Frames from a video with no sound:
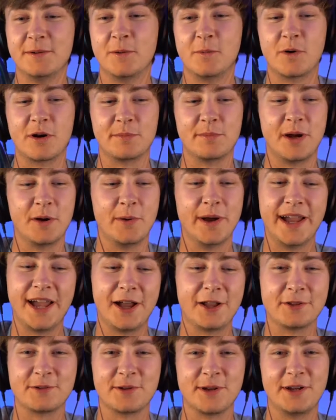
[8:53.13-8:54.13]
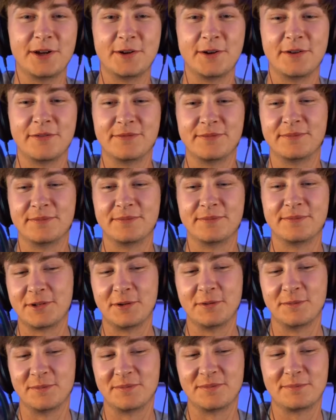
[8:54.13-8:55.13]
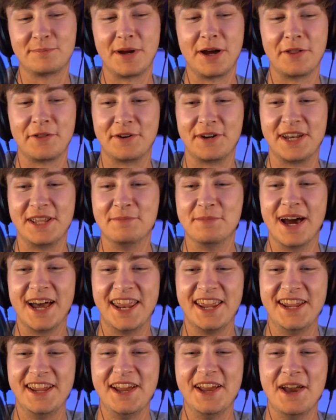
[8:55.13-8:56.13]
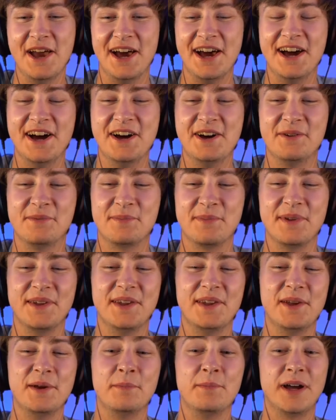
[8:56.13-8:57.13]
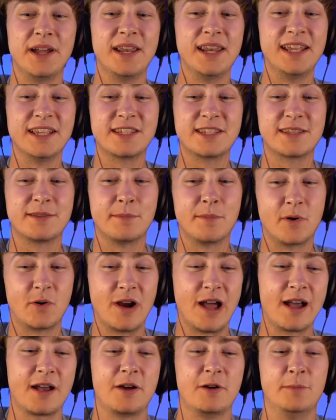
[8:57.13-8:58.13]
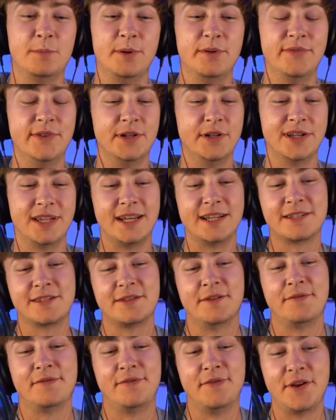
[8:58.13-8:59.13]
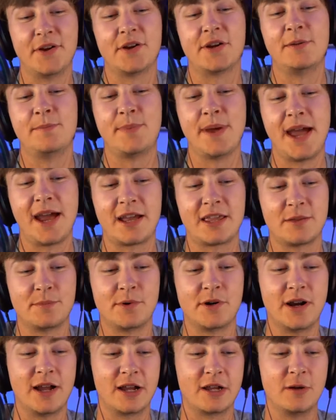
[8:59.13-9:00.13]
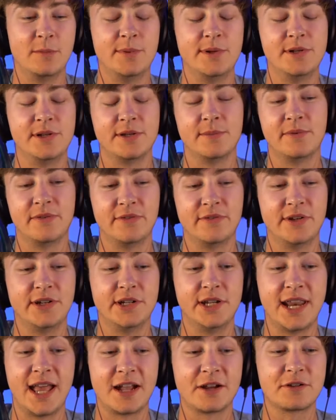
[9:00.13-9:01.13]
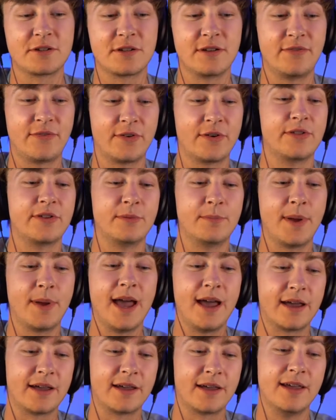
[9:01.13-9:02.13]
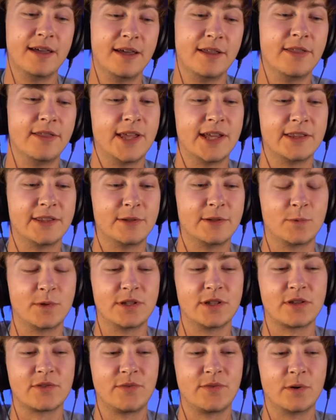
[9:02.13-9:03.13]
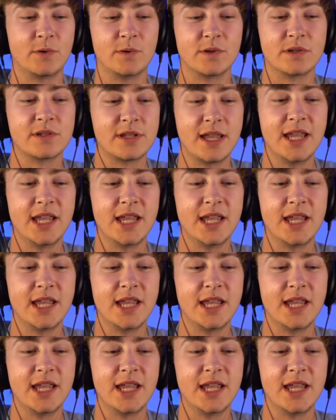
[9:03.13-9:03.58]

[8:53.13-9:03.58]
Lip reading: work my way out so I don't bother anybody. But it's the Morocco Pavilion. It's the very back of the Morocco Pavilion, actually further back than where this photo was